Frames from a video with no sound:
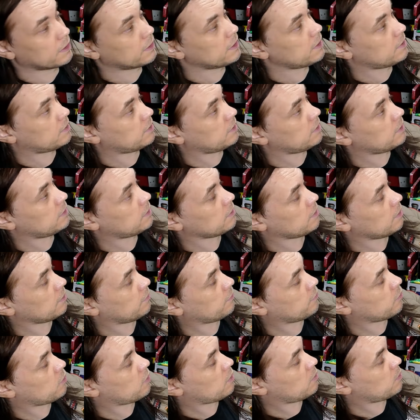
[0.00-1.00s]
This is
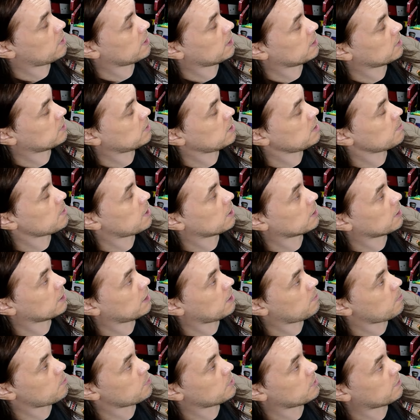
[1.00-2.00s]
for one of the cinema
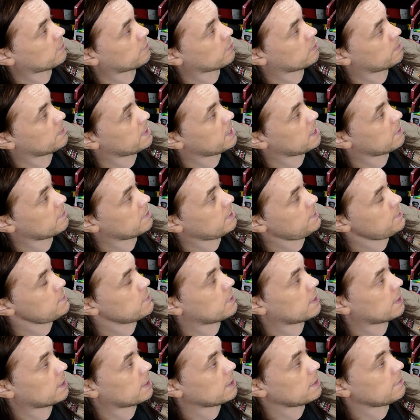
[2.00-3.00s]
cups from here in
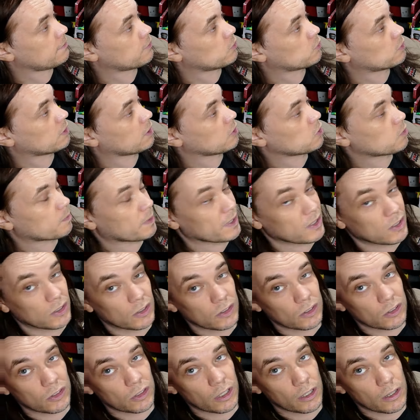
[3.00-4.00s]
the UK for
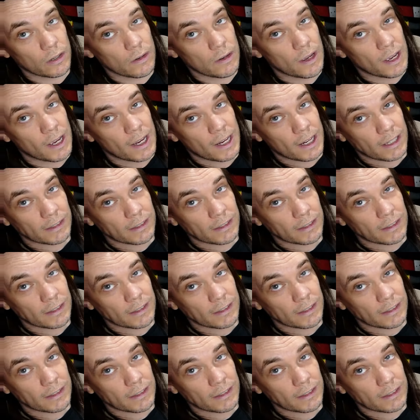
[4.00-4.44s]
Ghostbusters 2.